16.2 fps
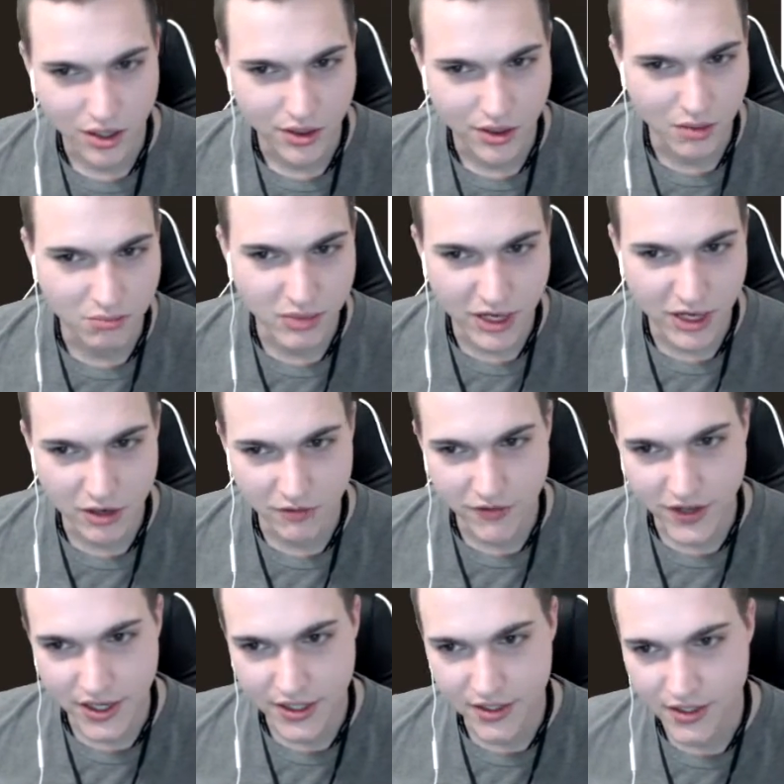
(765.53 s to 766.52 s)
The
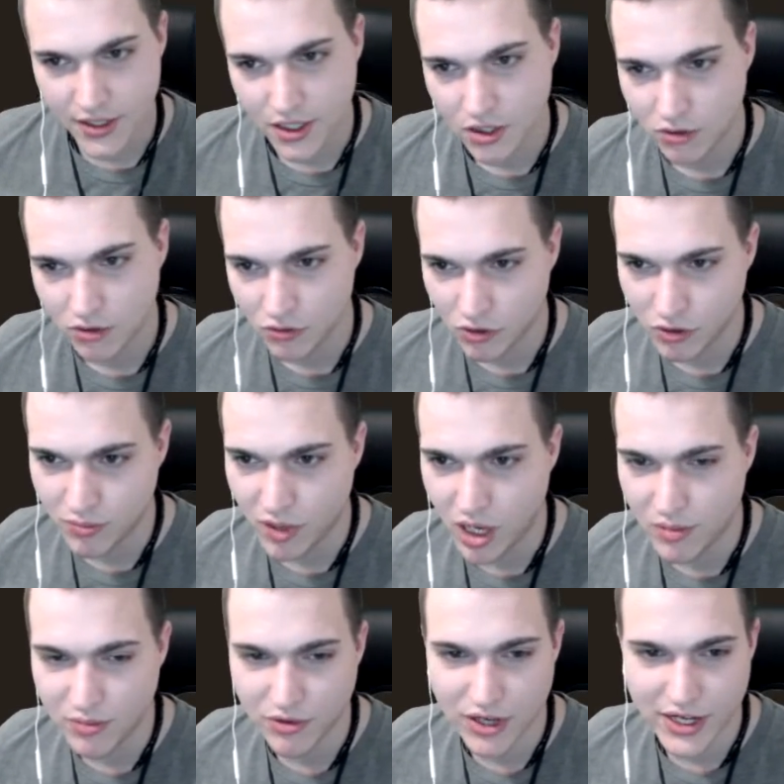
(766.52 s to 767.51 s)
Baofen group
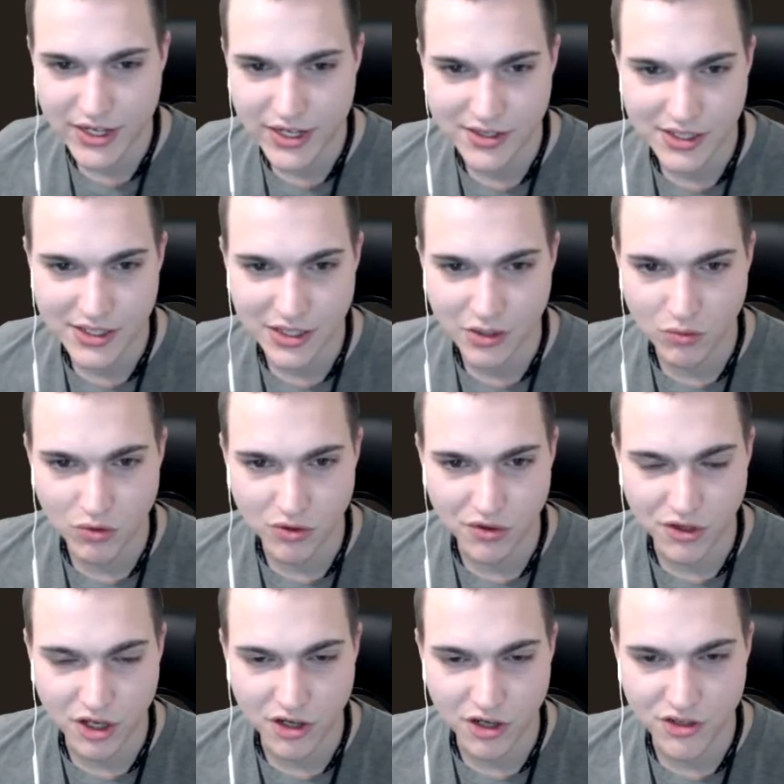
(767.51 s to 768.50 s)
operates in the
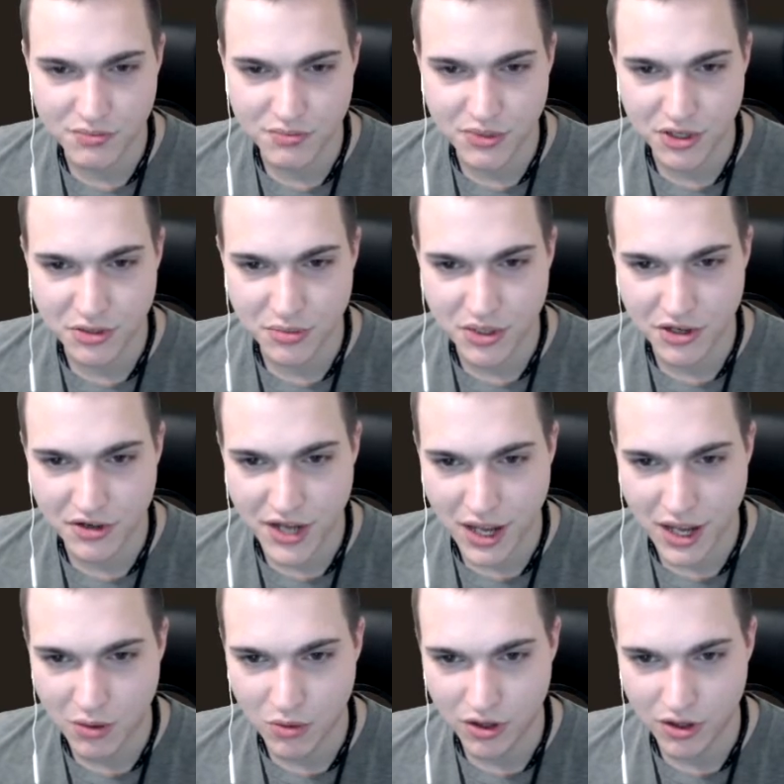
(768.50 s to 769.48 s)
world's largest peer-to-peer
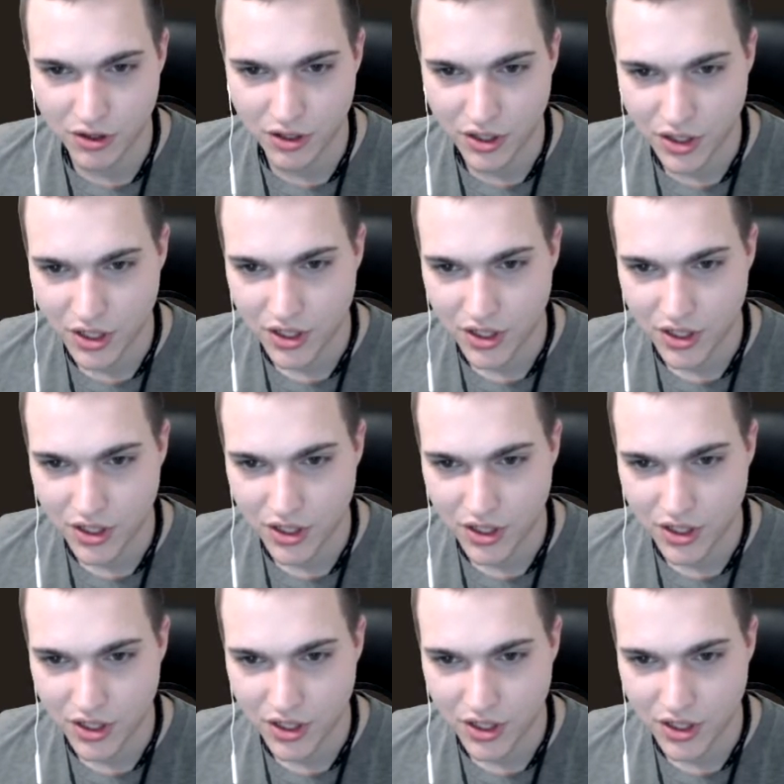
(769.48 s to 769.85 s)
network,